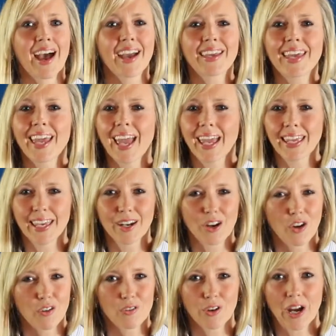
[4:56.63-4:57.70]
I can't get
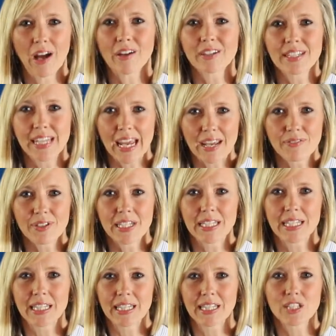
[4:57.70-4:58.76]
over how
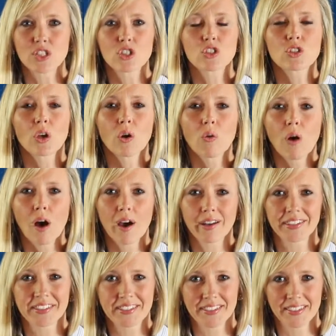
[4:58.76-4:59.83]
David did this so
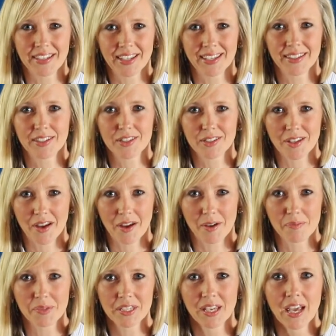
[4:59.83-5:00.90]
honestly in the
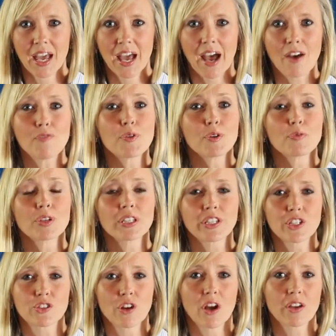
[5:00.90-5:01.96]
Psalms. I've been
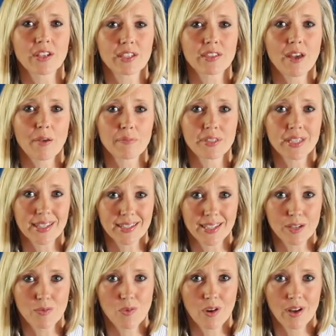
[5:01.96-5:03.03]
really drawn to Psalm
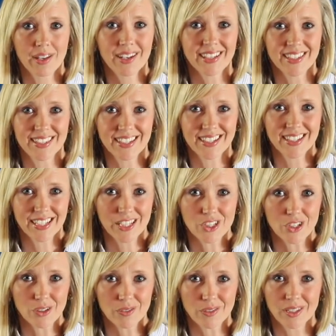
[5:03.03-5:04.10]
61 and
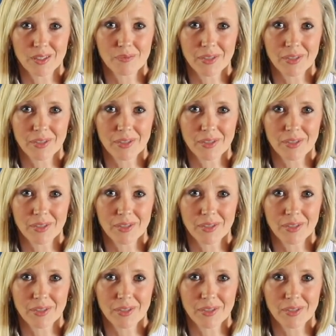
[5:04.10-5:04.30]
62 in the